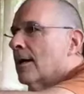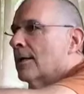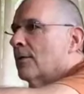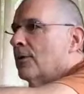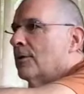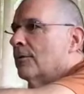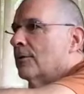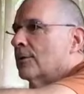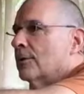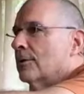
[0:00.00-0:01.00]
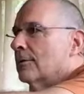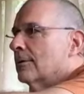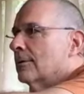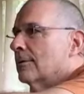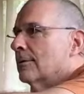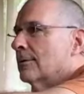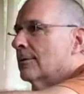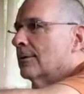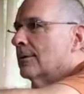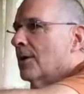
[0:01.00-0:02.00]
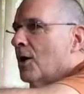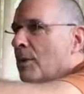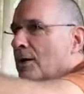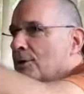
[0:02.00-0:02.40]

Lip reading: at the feet of Krishna. Abhay